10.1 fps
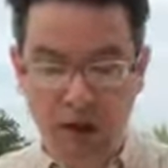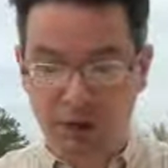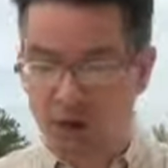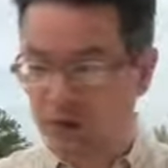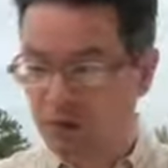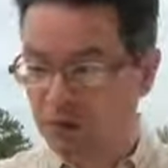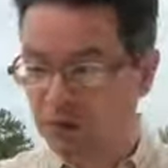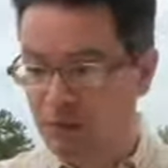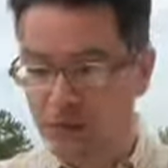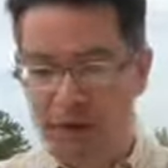So
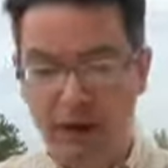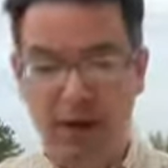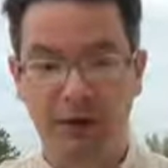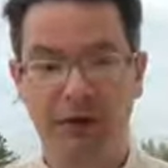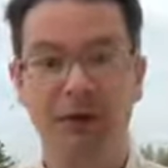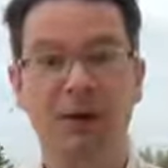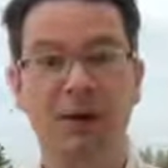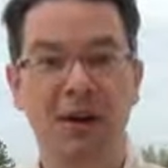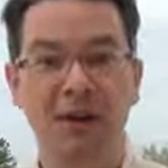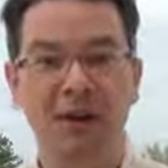moving on to, we're
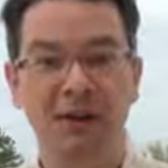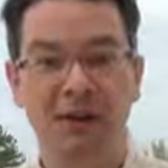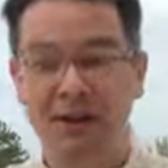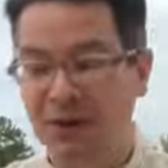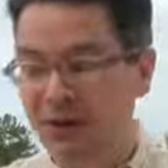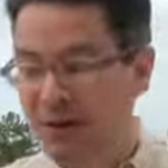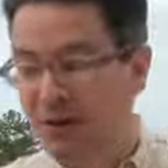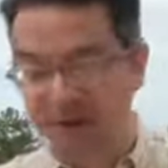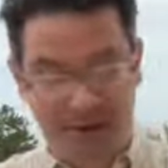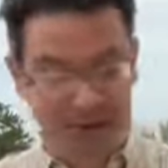going on a little dessert
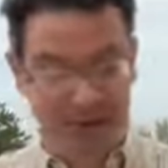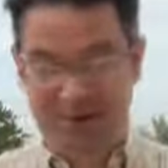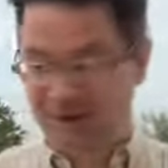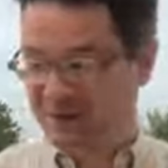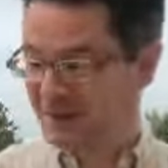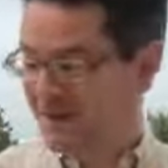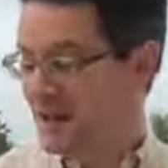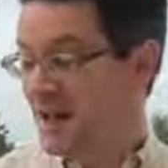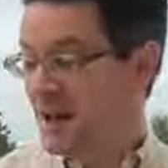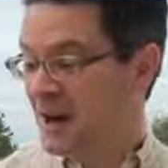now.
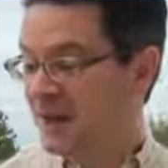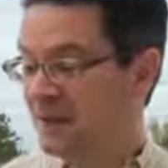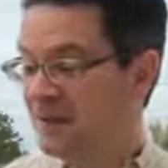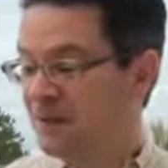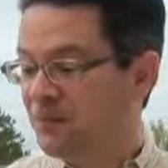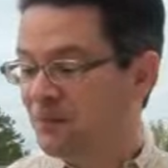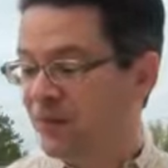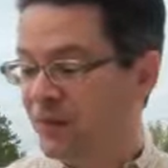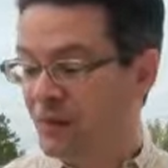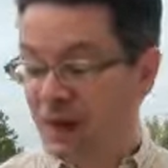
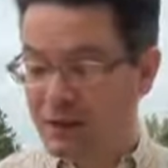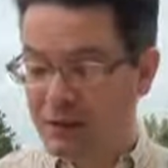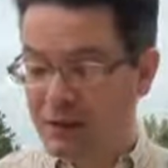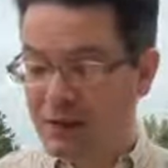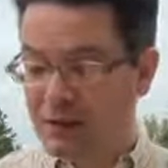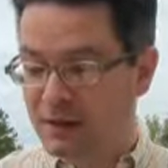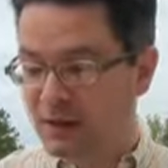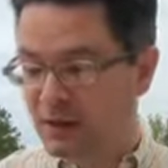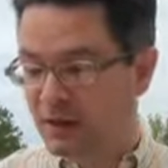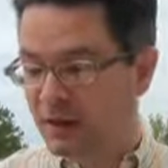I saw
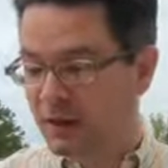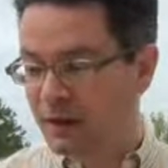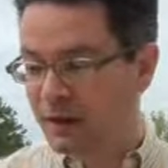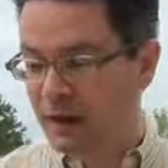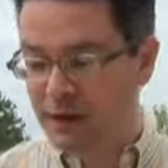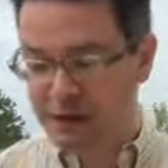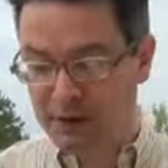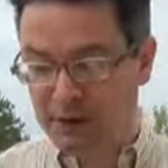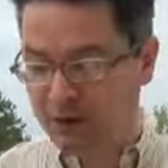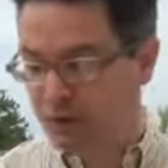these at the
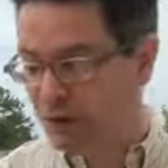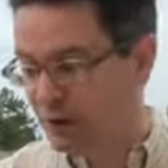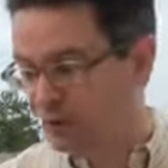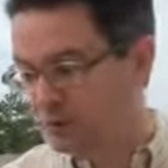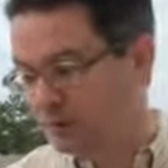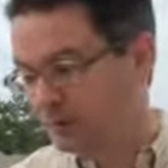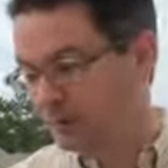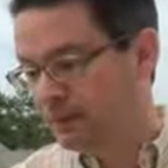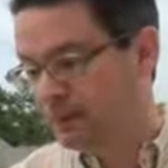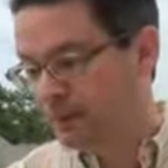fancy food show,
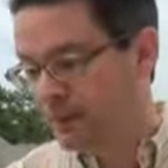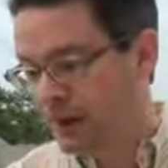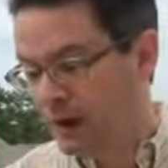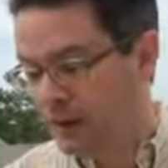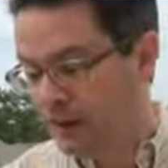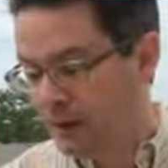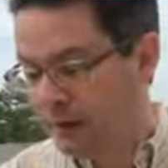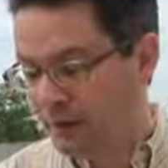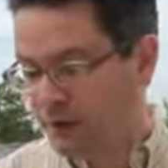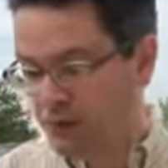and I
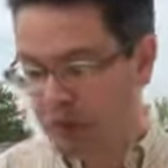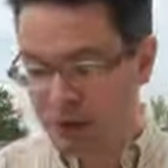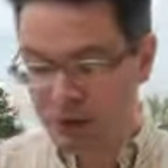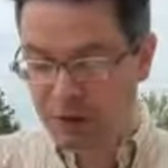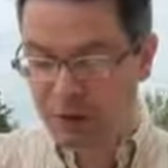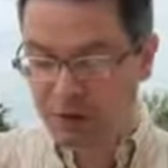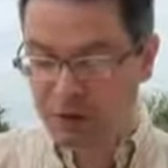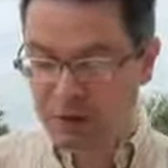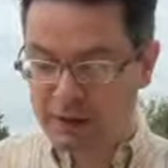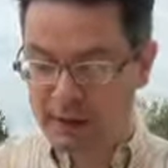figured, well, you know what?
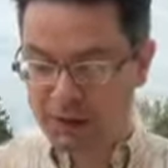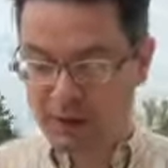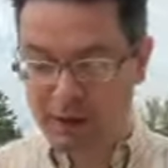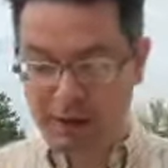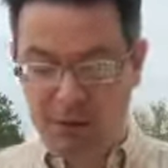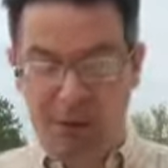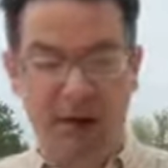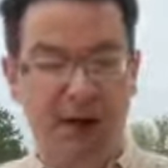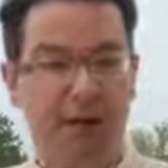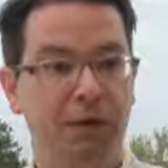Let's try something. We
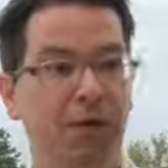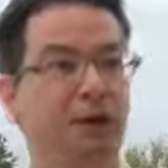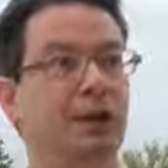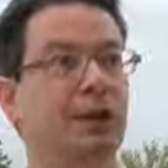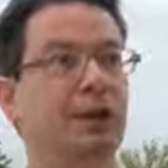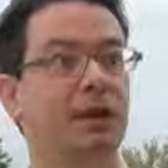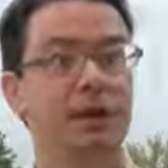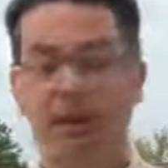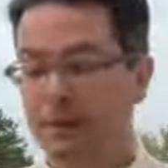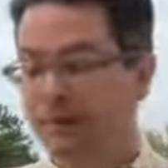just had a little fish, something
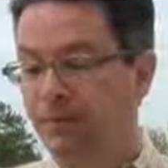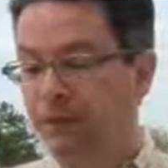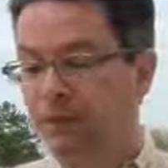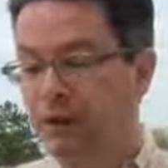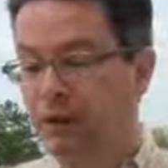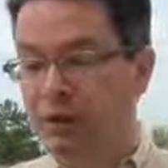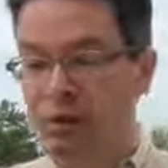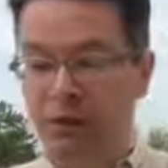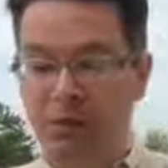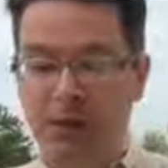to
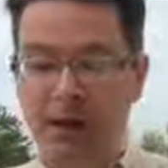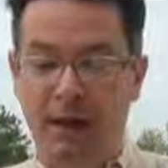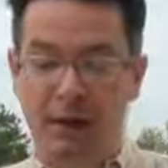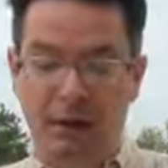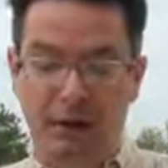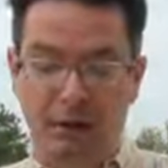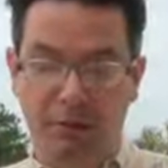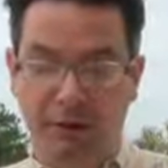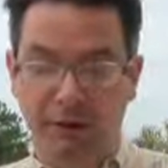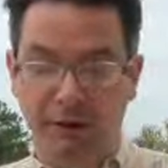change our palate here a
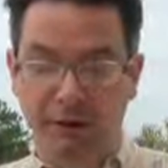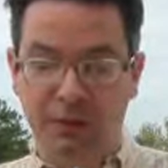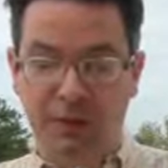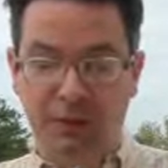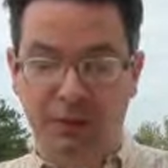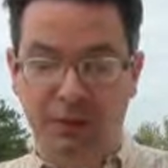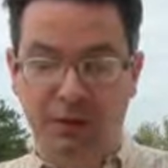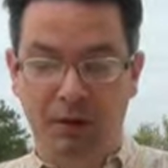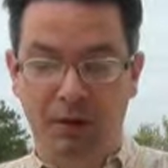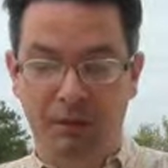little bit and sweeten it
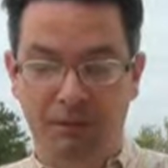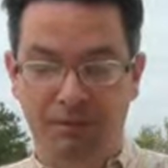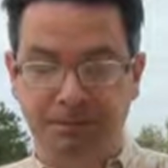up a little bit.